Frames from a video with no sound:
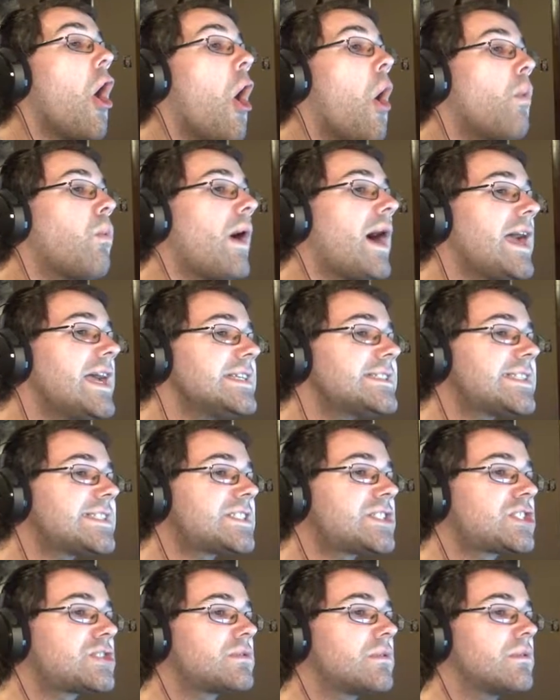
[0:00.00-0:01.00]
Why is
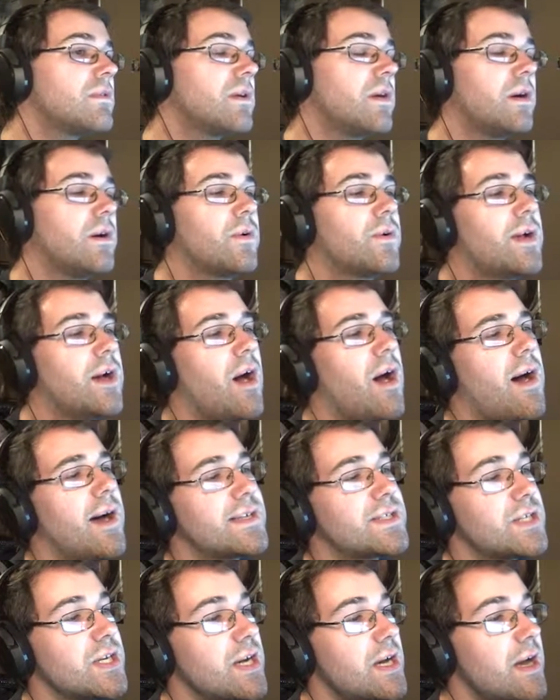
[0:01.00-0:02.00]
it oh
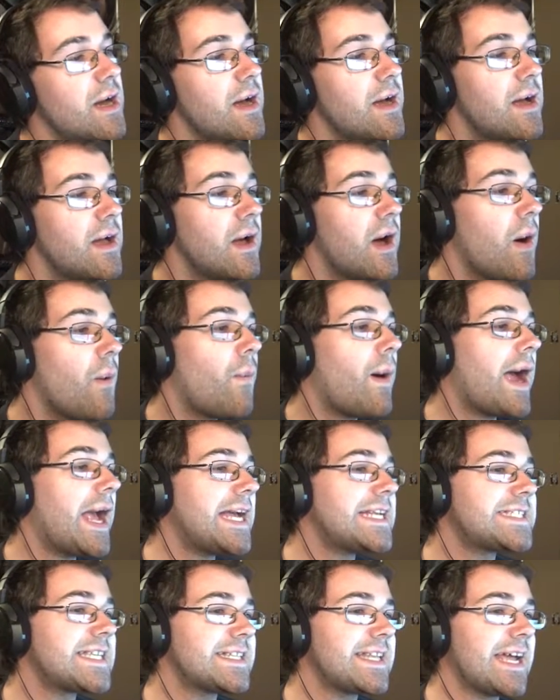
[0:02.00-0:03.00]
gosh. Why
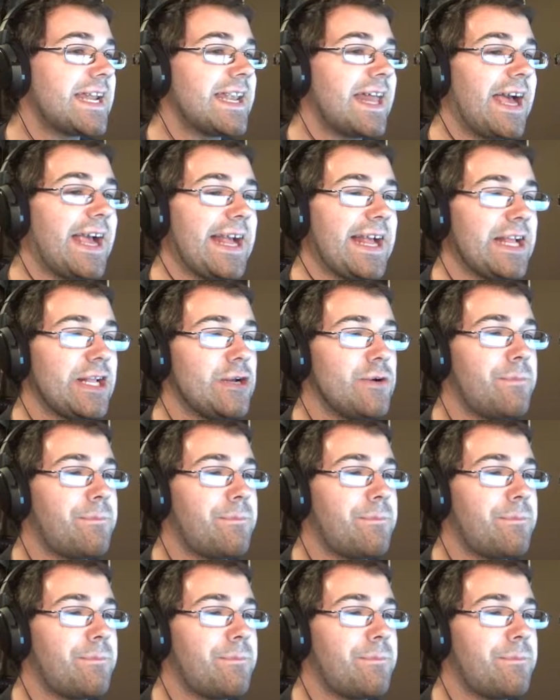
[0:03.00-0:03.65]
is it that, like, you